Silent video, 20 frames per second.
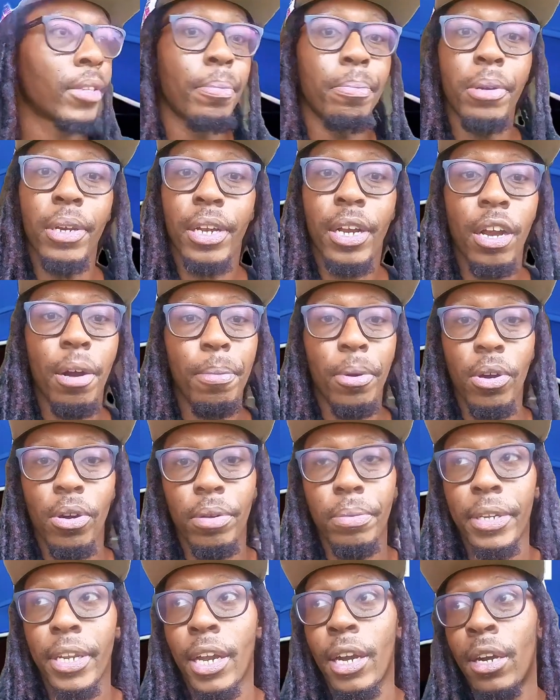But come
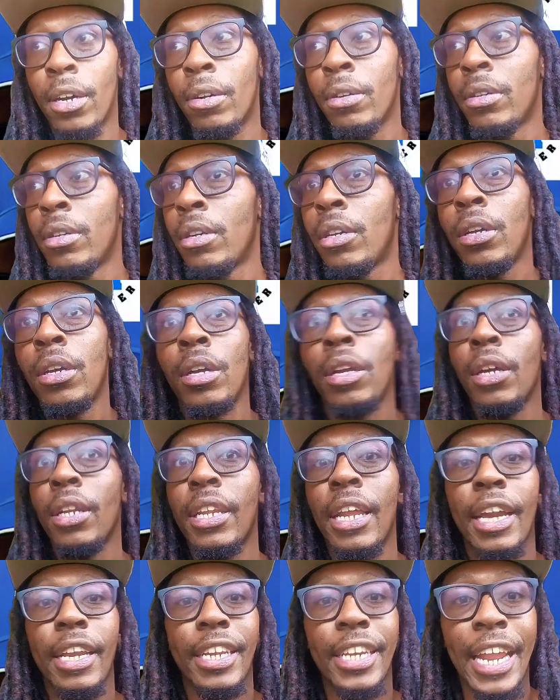on, y'all. Like,